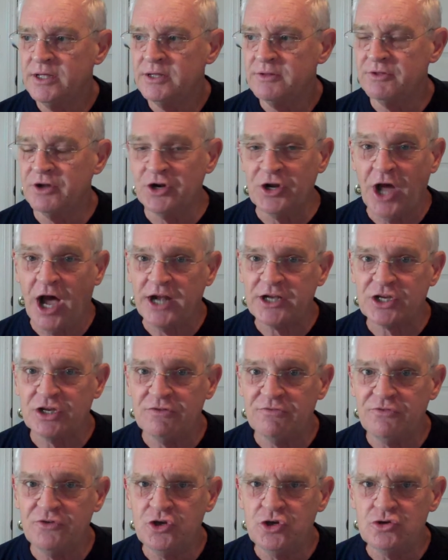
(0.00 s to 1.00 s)
they're not
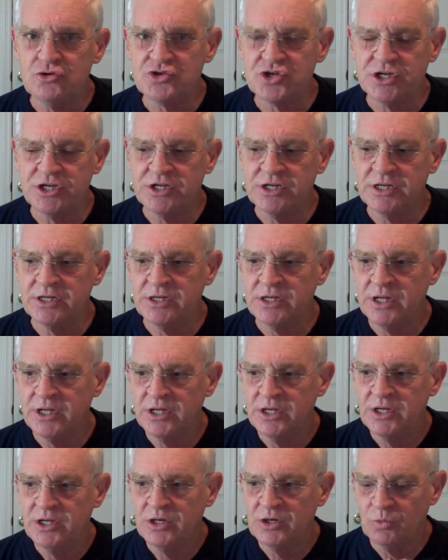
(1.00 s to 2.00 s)
confusing. And
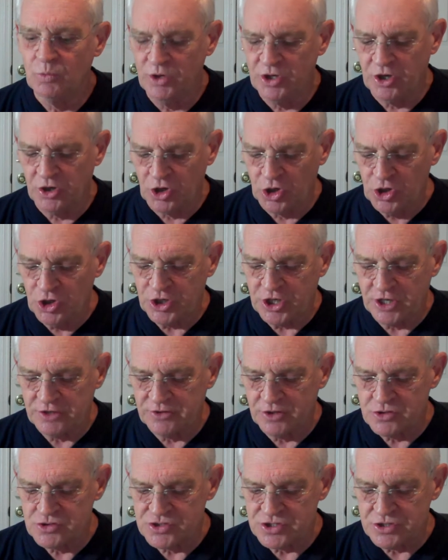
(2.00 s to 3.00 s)
we're going to look at
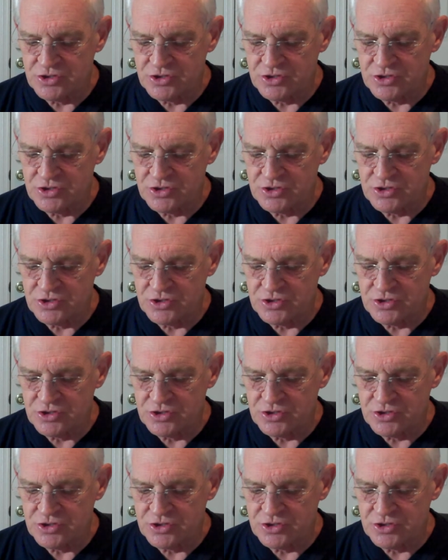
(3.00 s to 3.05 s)
those